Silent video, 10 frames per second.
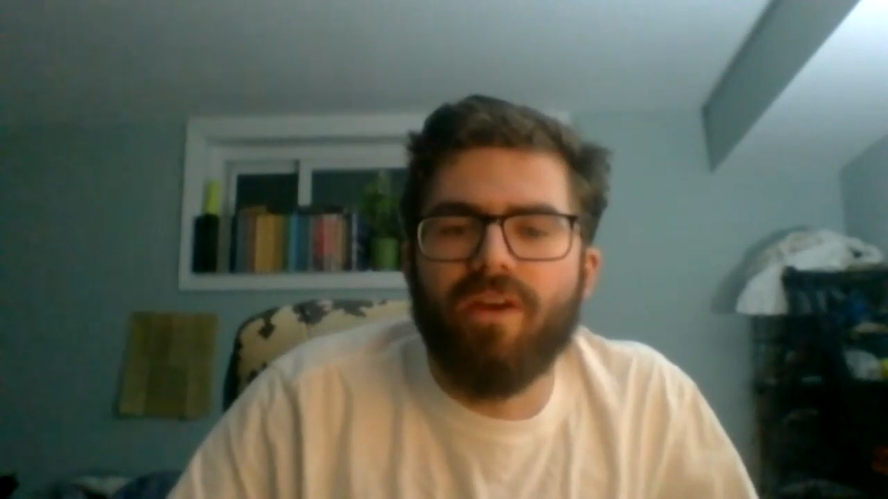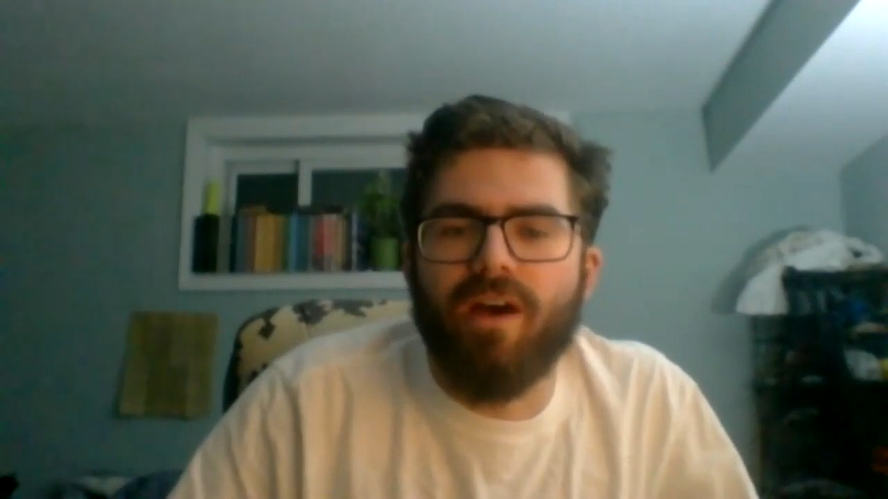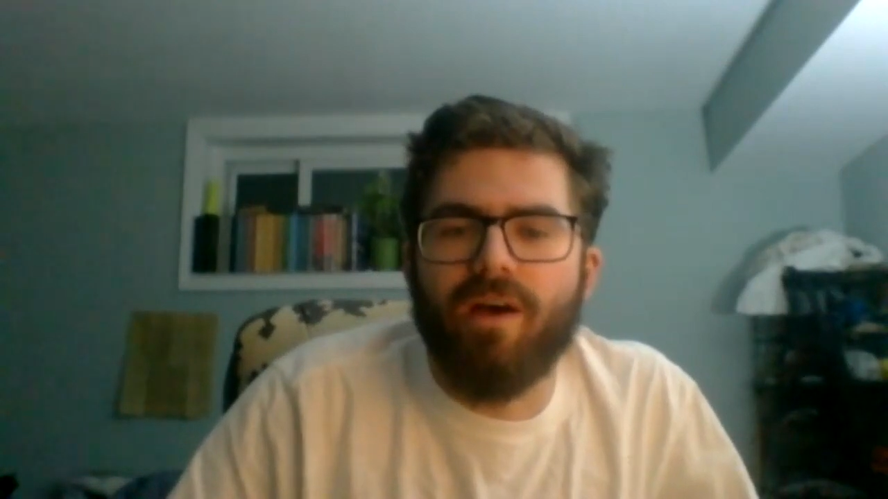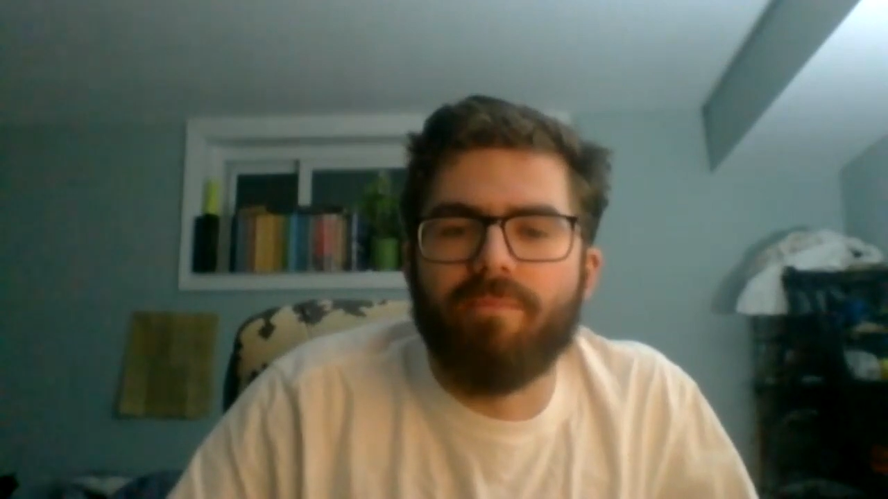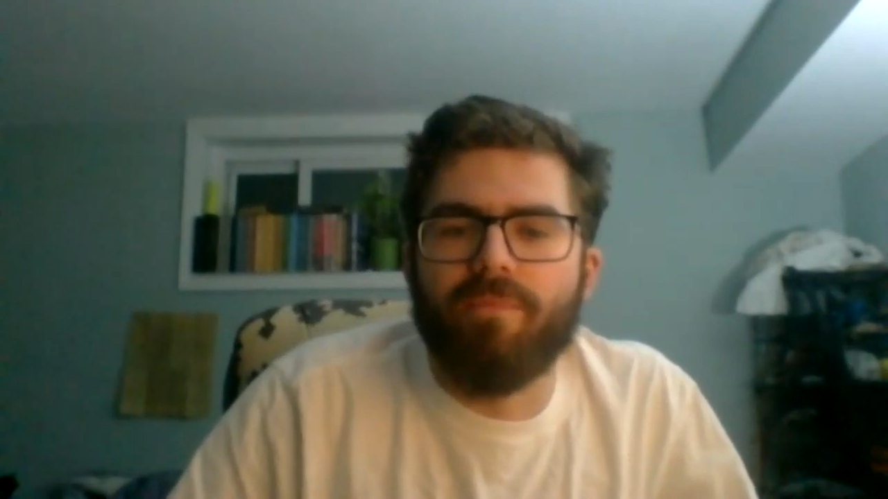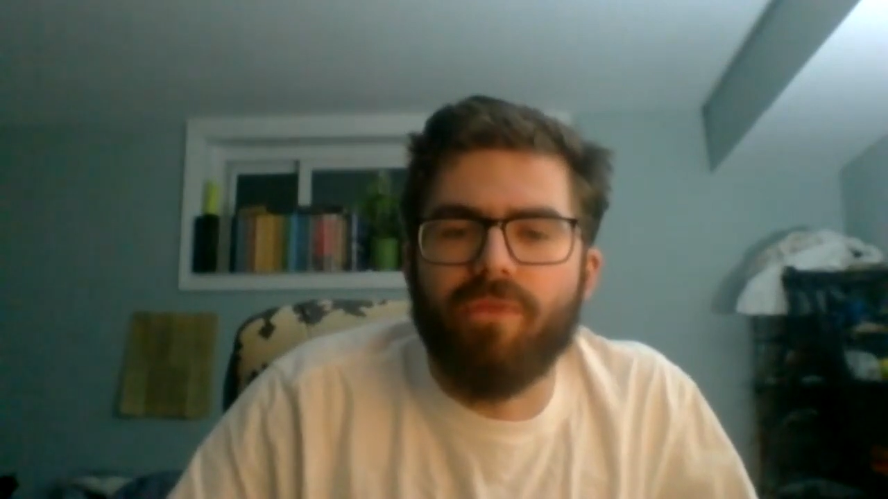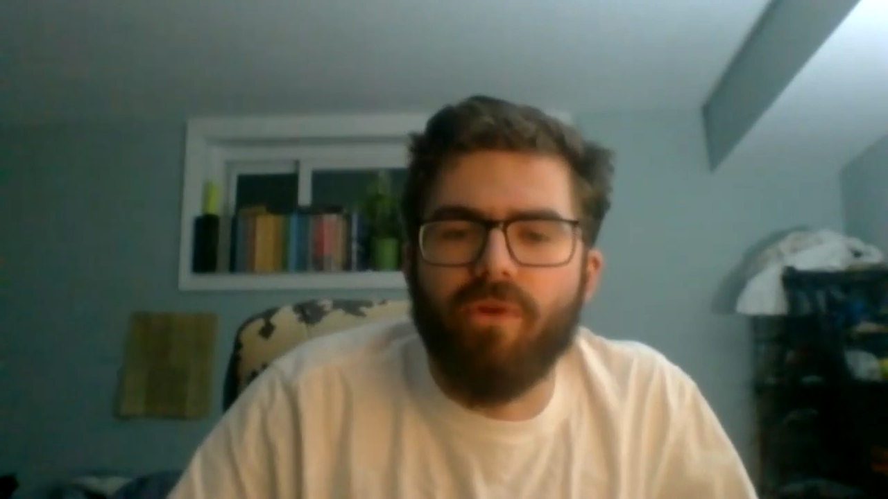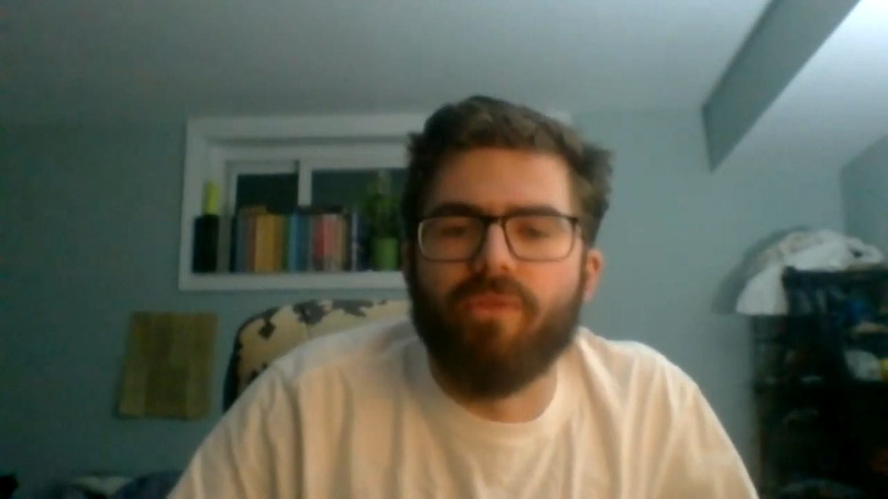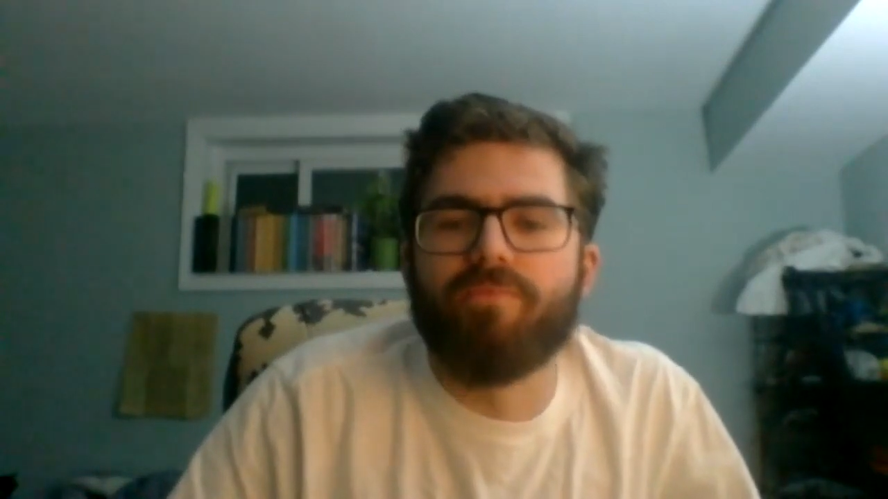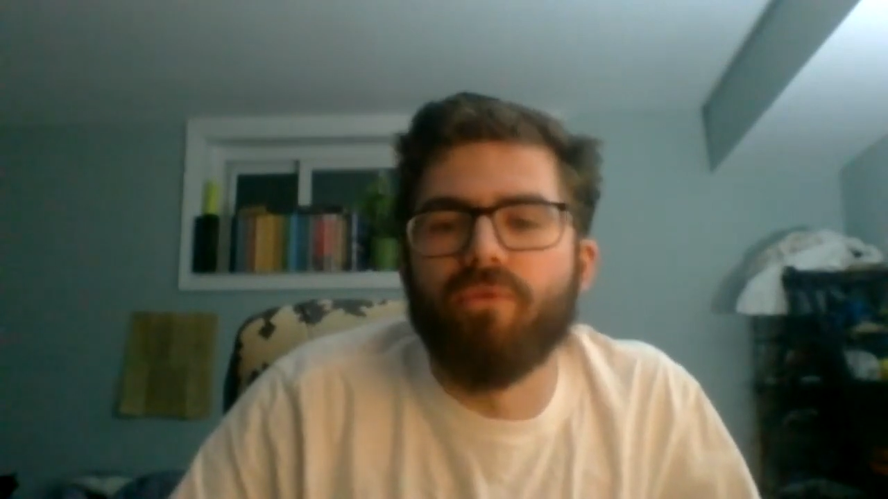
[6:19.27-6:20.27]

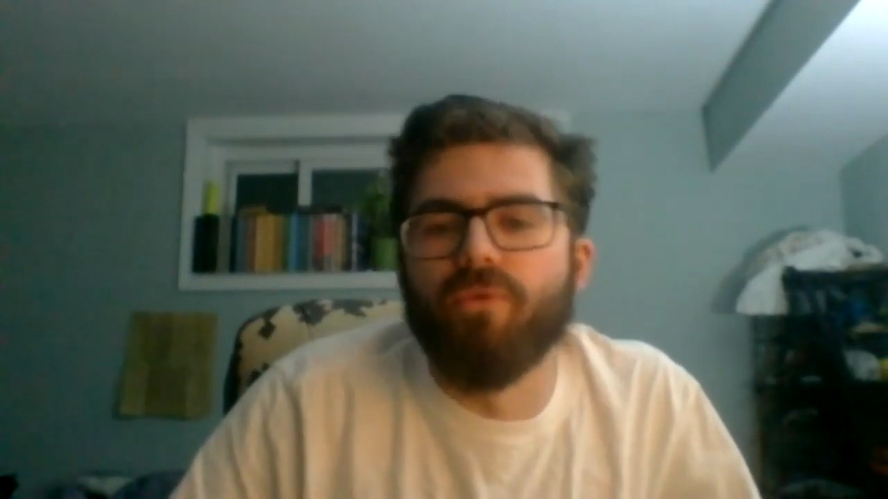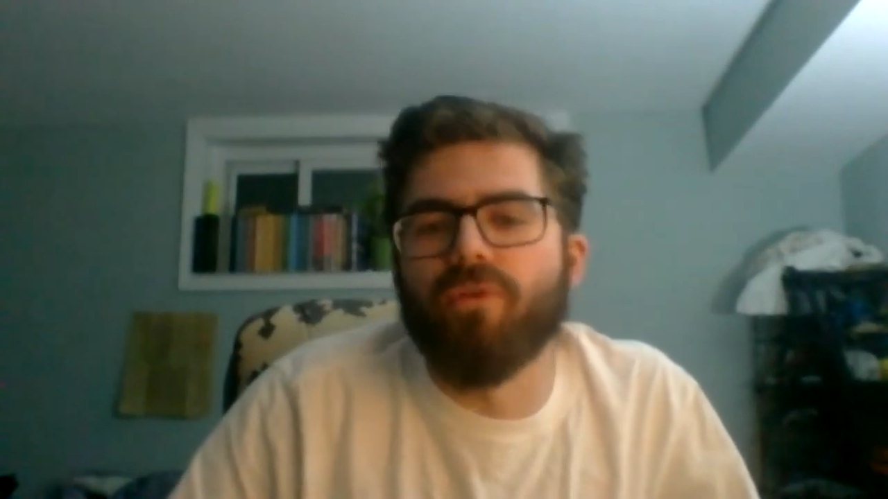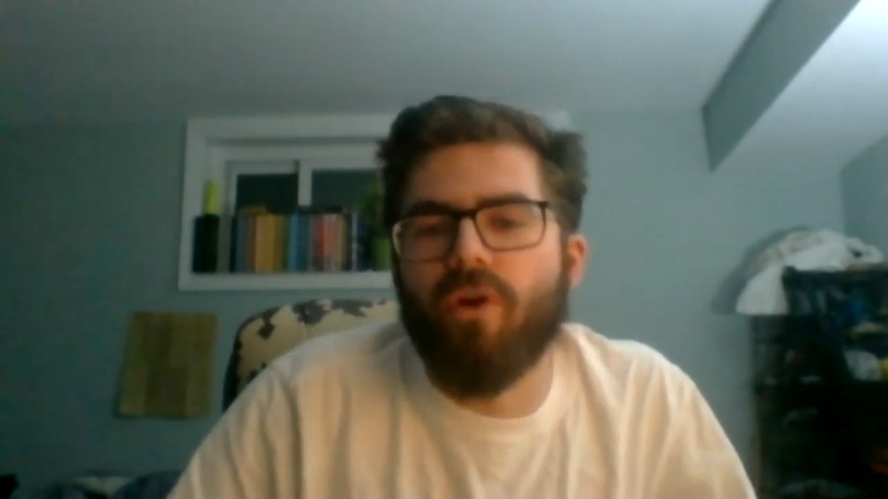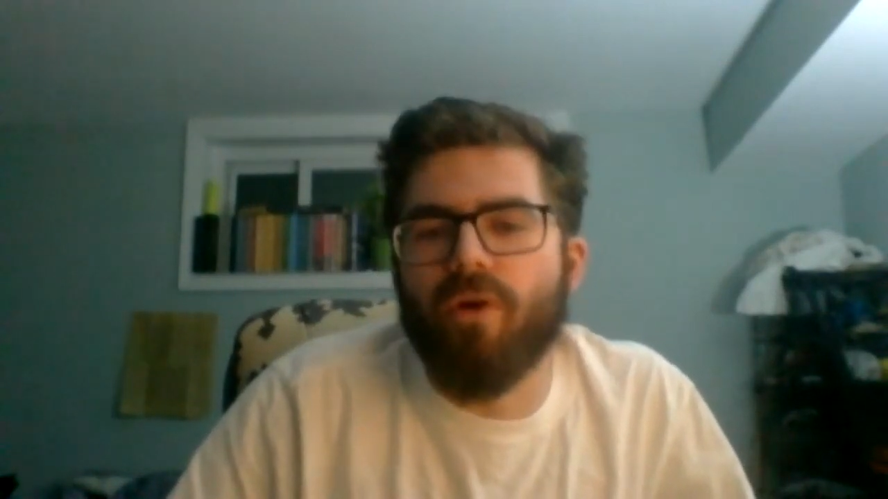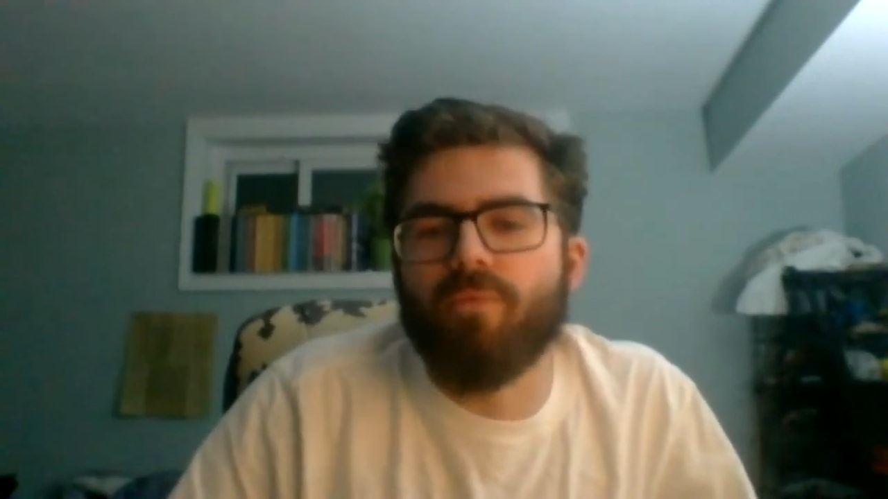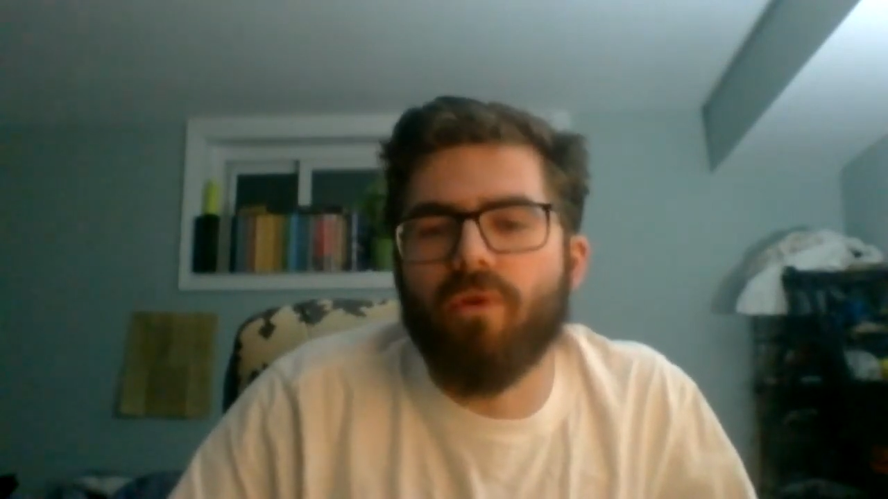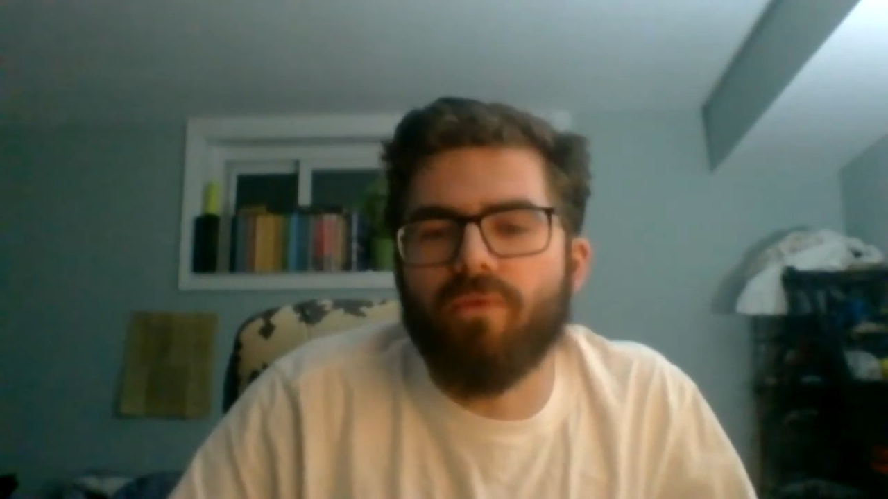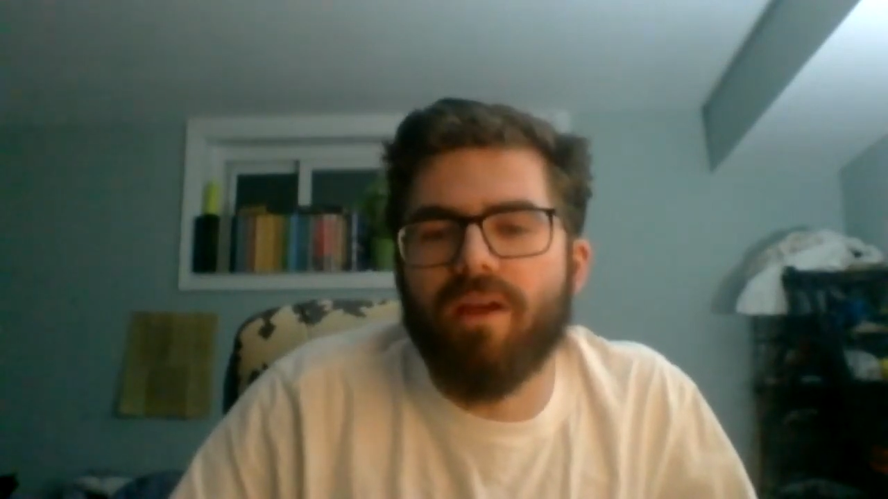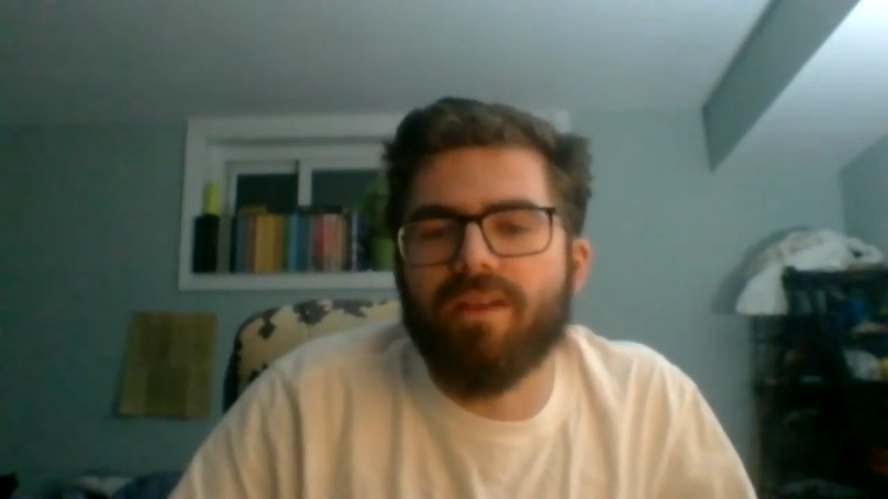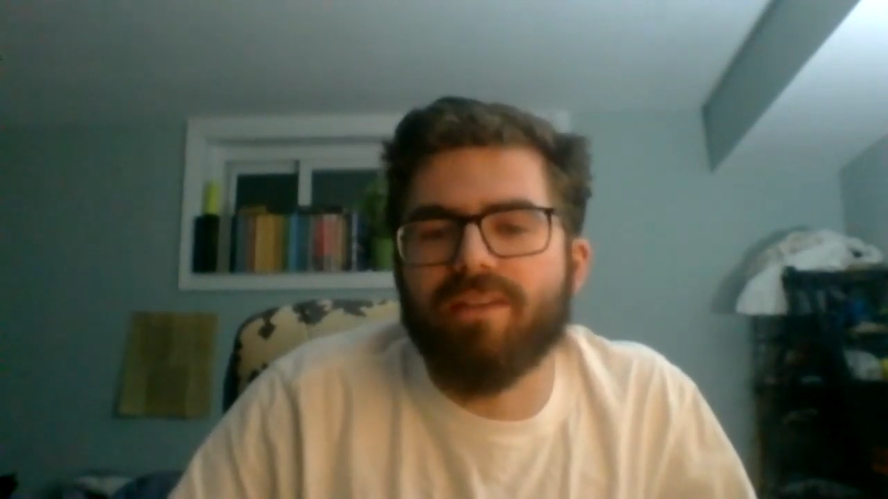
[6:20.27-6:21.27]
the poor are more
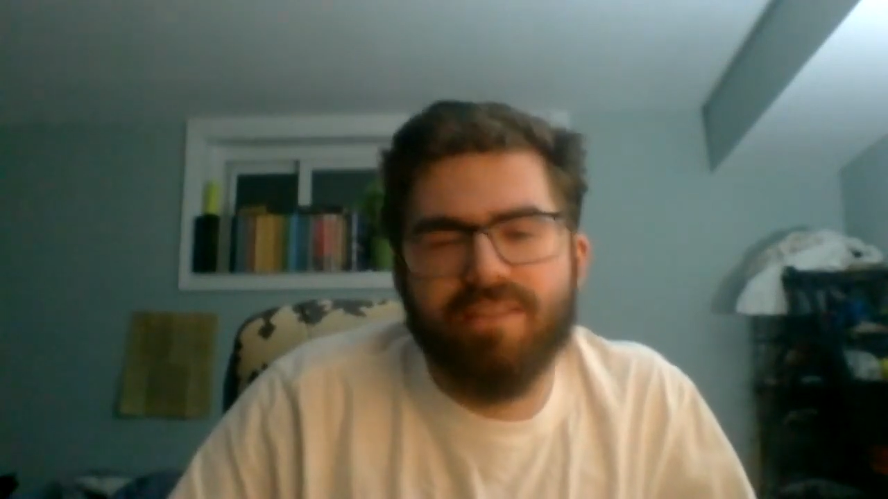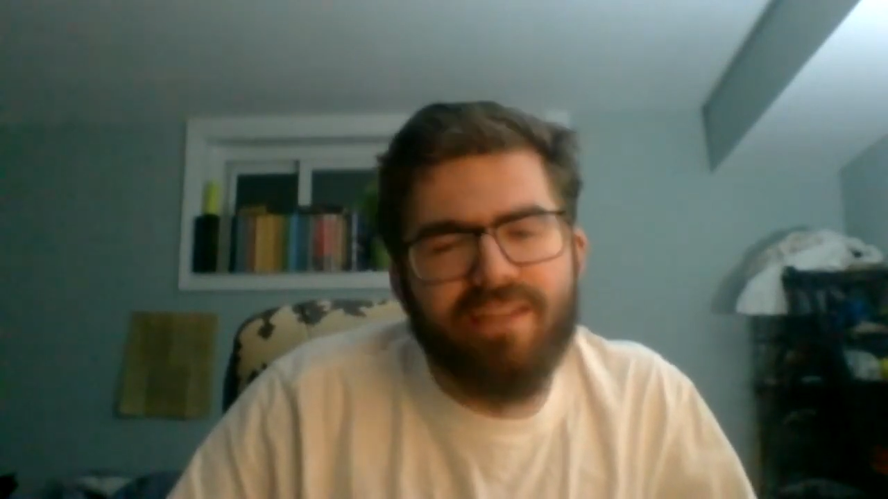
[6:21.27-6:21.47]
righteous.